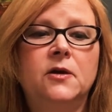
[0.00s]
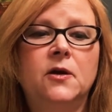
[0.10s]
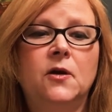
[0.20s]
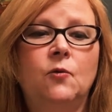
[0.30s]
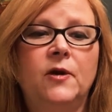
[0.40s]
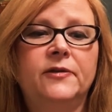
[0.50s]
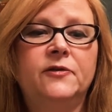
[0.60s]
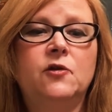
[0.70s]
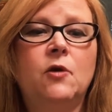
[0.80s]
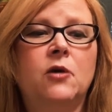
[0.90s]
with
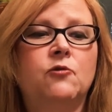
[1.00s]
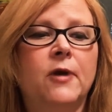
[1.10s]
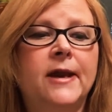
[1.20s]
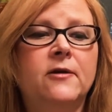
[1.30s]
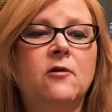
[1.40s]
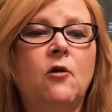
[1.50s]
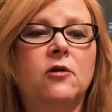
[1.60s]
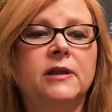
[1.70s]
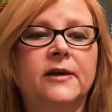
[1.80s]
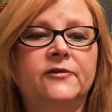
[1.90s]
to a greater or
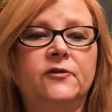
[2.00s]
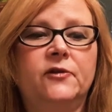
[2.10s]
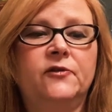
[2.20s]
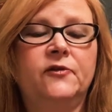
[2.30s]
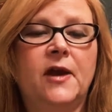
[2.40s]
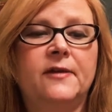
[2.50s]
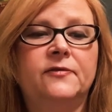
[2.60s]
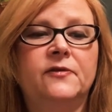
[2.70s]
lesser extent.